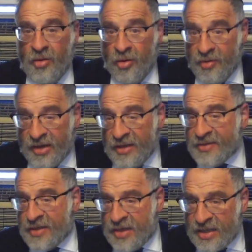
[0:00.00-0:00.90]
or Rechilas
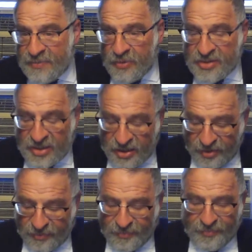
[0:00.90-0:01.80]
that you're not supposed to
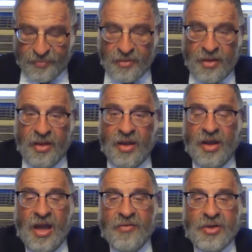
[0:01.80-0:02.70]
hear.
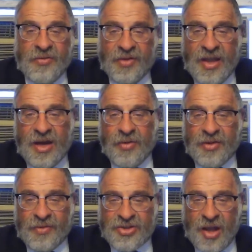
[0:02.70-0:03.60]
Have a wonderful day and a
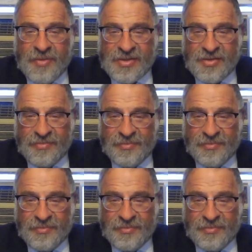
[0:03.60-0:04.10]
wonderful Shabbos.